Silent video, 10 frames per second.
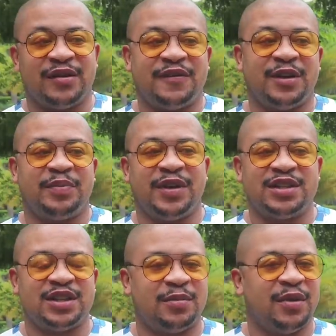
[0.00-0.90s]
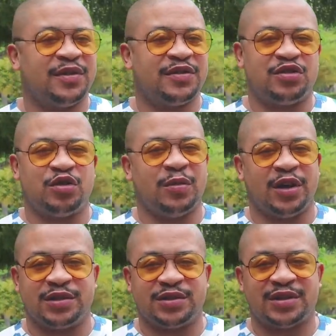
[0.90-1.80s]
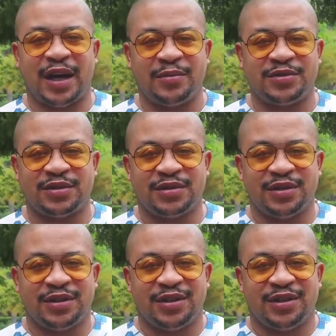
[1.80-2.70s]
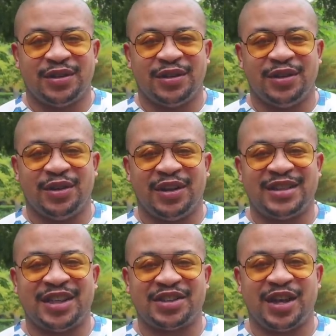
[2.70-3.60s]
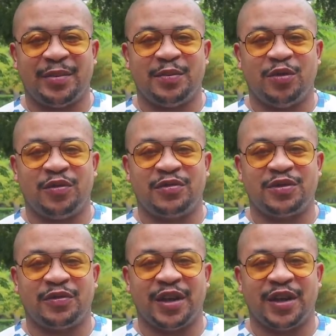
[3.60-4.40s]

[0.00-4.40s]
out in the Philippines in a month to 2 months, tops. You know, that's how she got me to move so